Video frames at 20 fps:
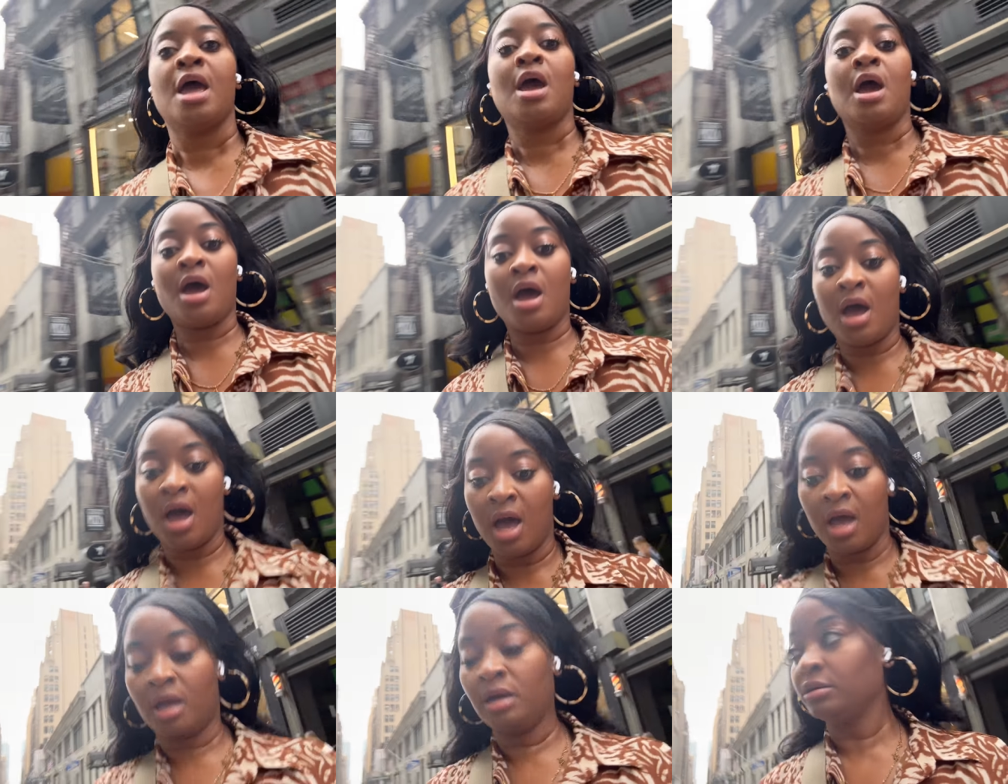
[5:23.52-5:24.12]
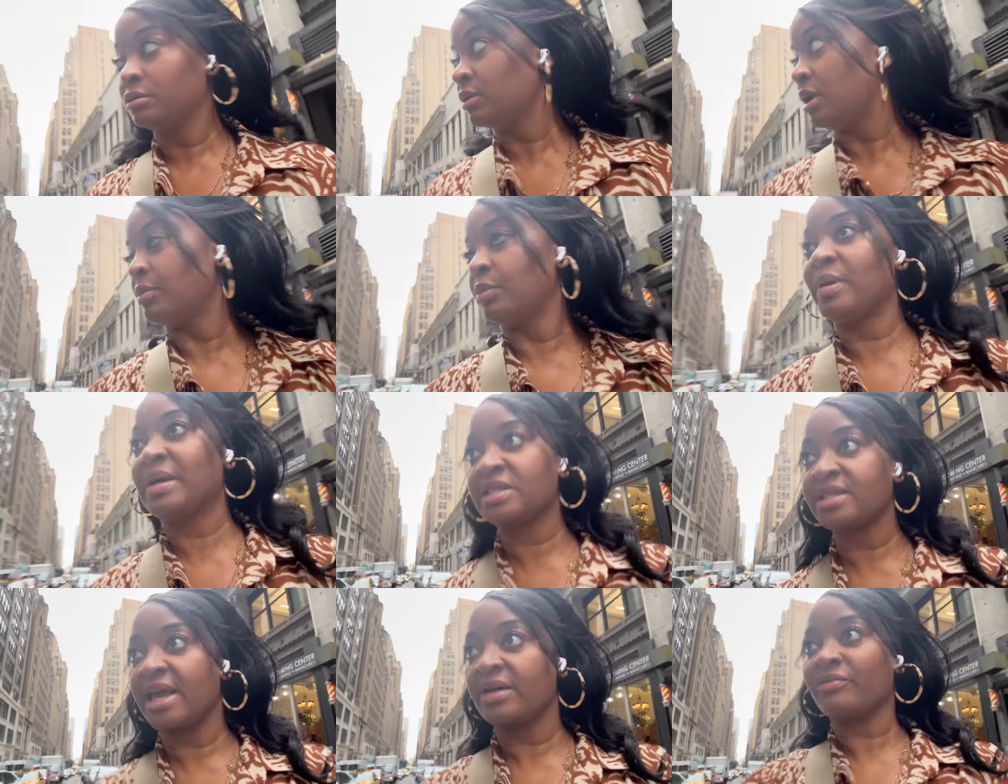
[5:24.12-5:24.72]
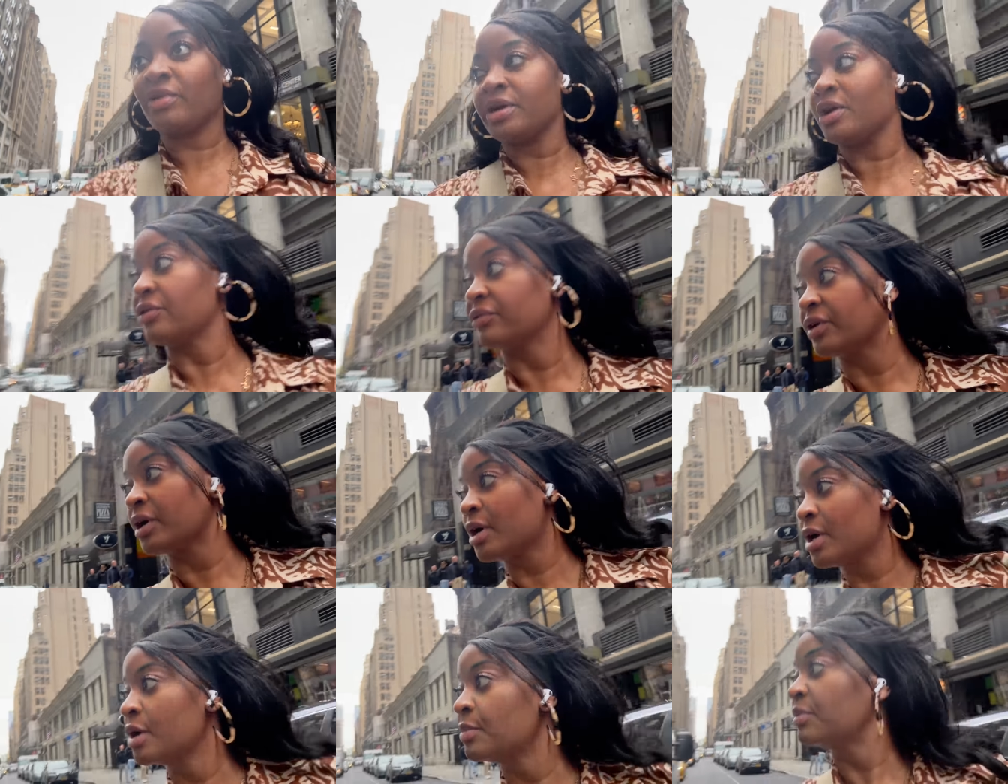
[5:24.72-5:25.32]
uh, I'm about to get run
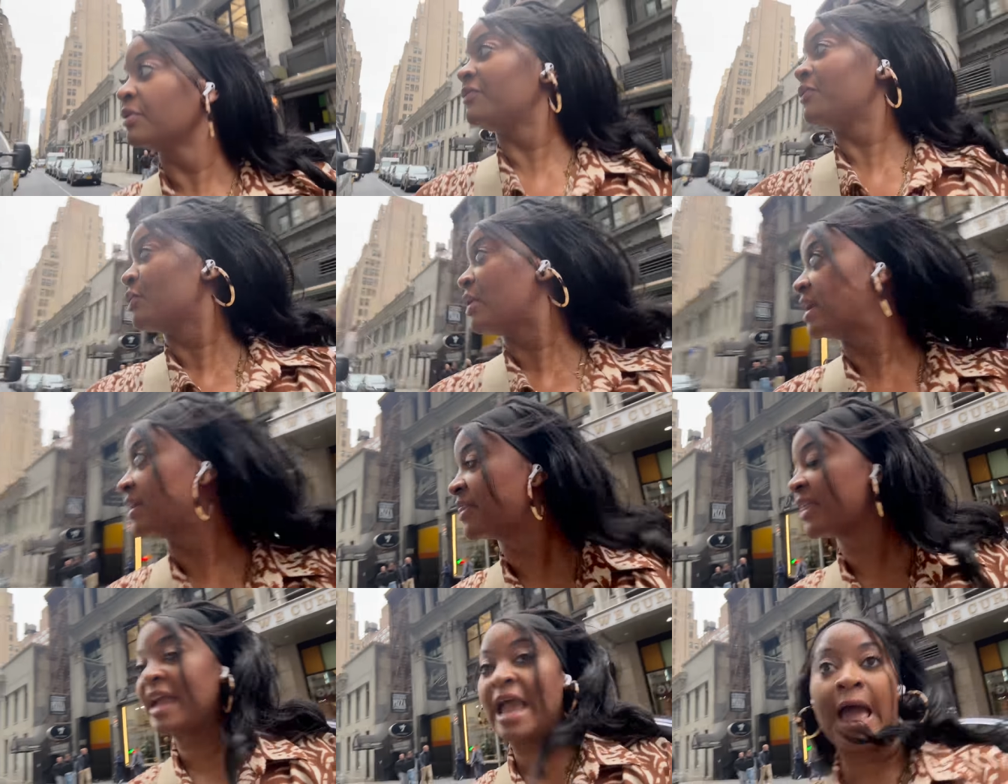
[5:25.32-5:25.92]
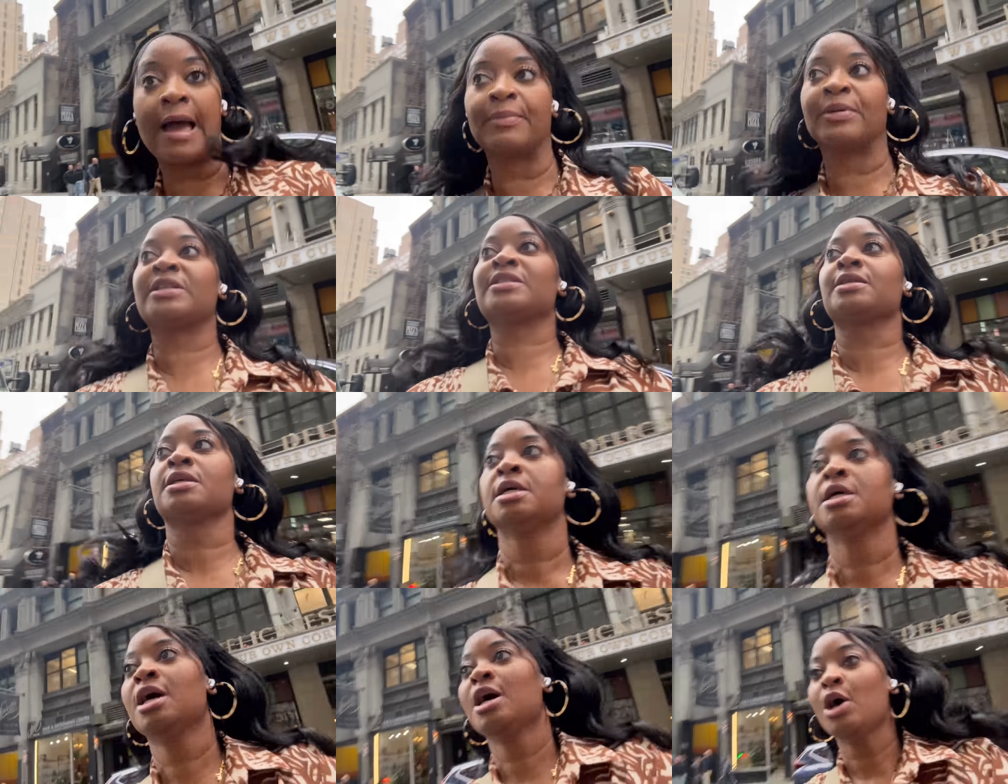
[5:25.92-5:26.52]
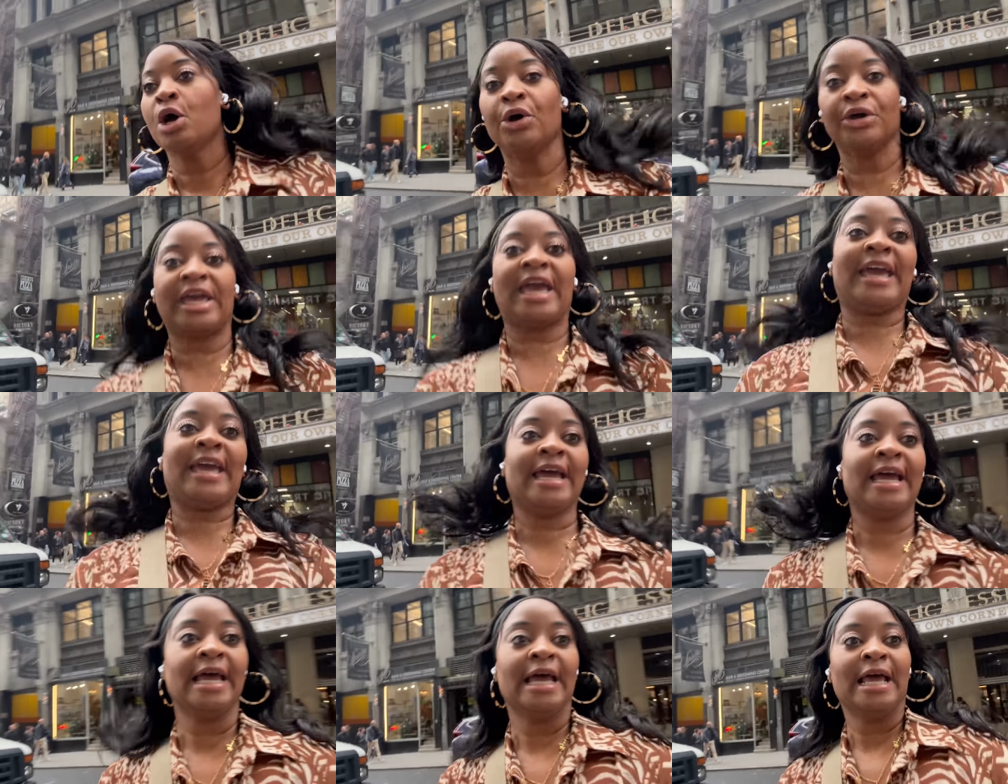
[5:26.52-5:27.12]
over before anything happens.
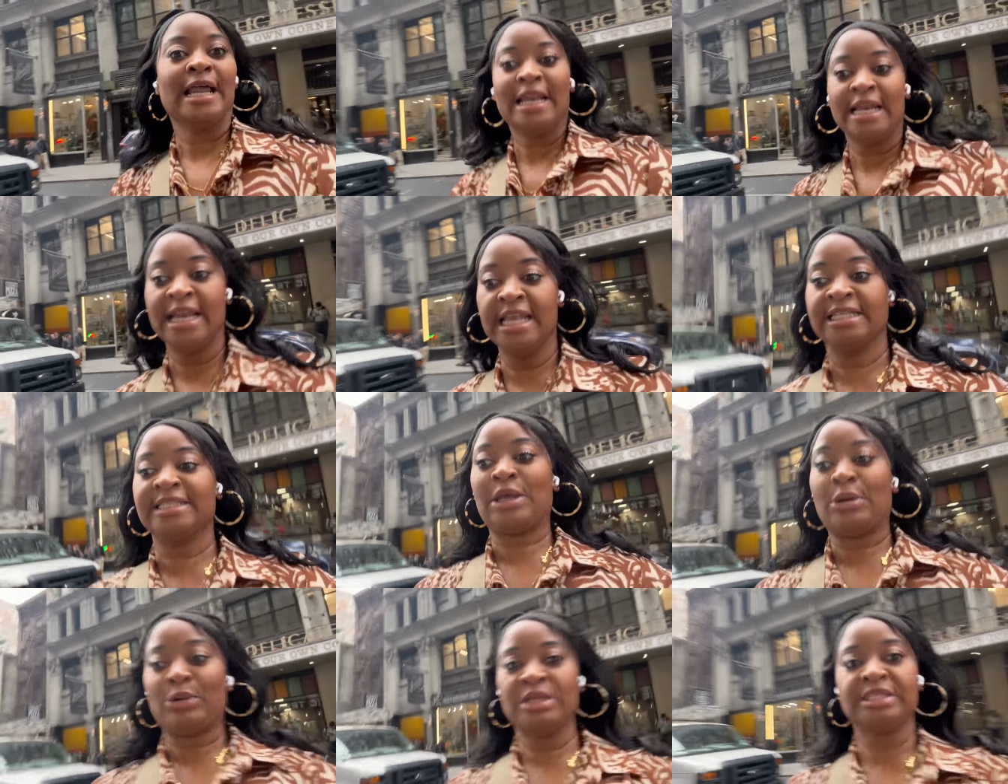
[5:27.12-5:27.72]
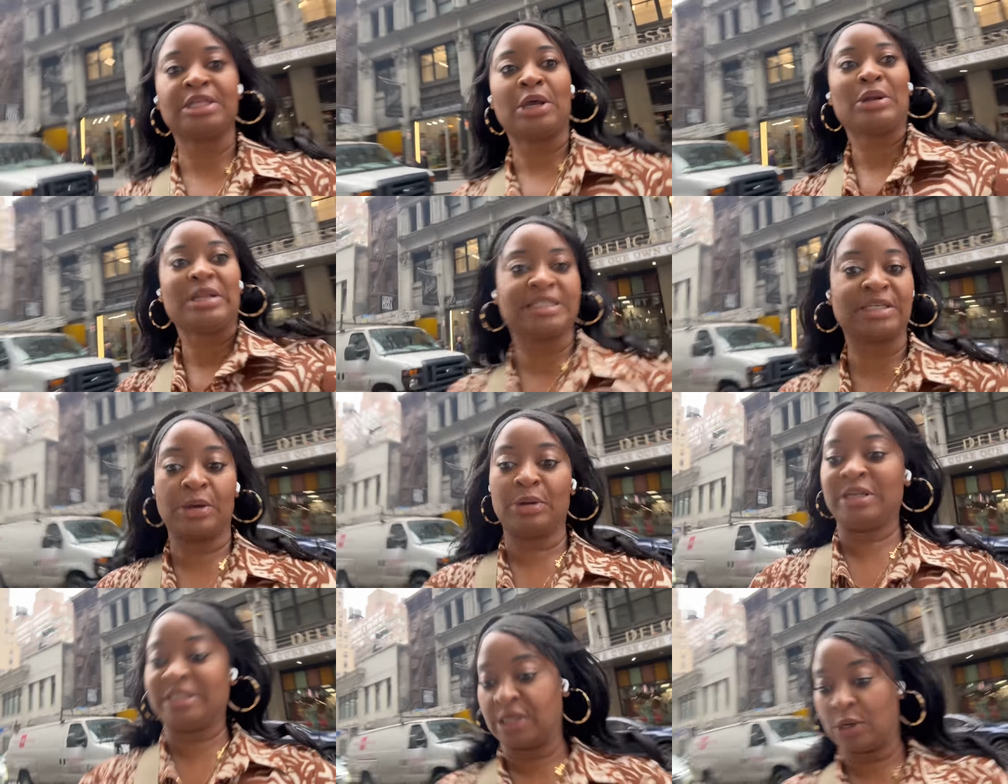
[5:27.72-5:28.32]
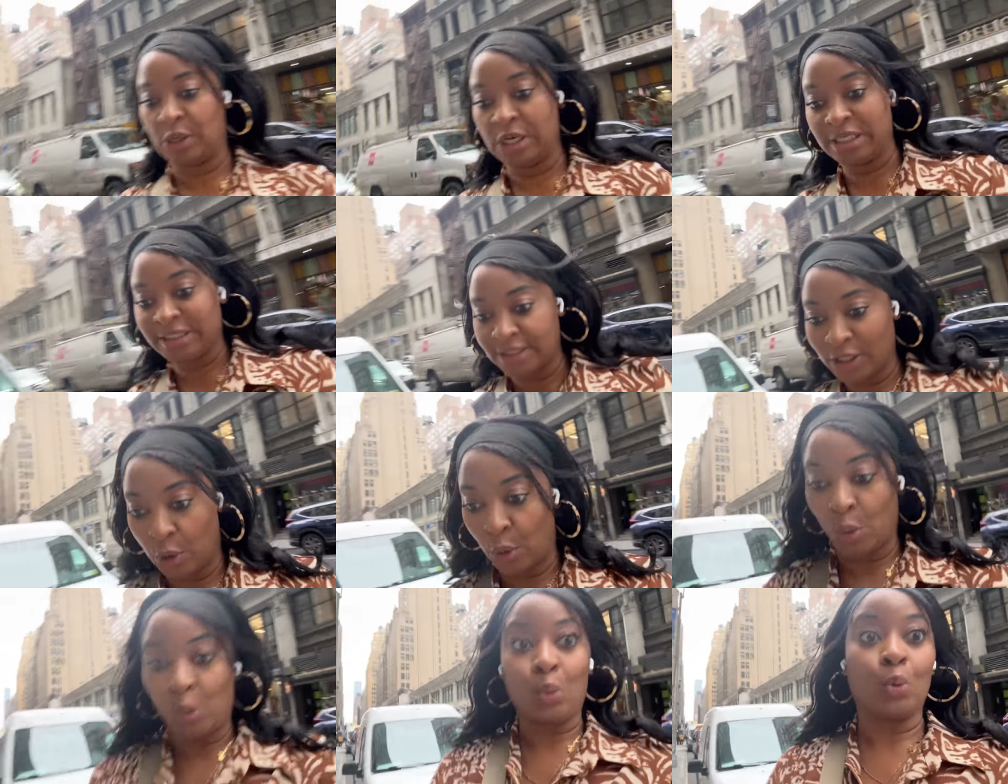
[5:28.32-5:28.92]
Okay, let's go, let's go, let's go, let's
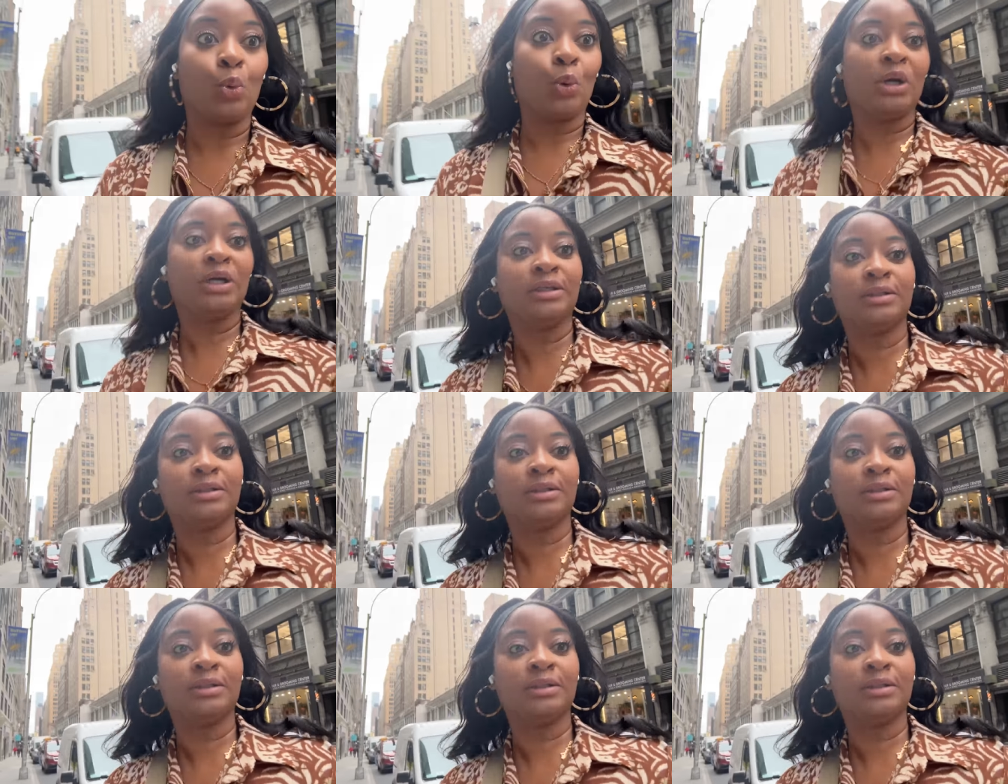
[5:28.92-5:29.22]
go, let's go.